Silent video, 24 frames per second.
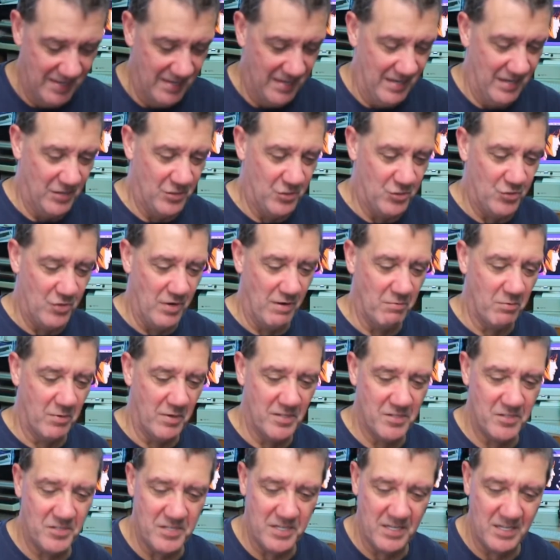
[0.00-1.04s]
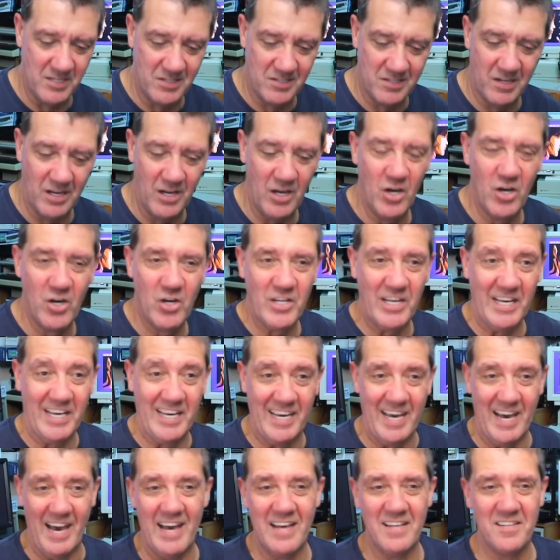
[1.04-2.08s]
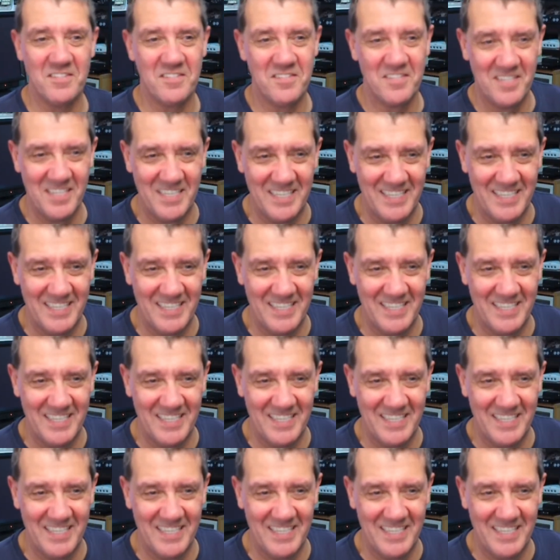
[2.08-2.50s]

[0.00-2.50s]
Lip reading: as Trevor once said, it's like herding cats,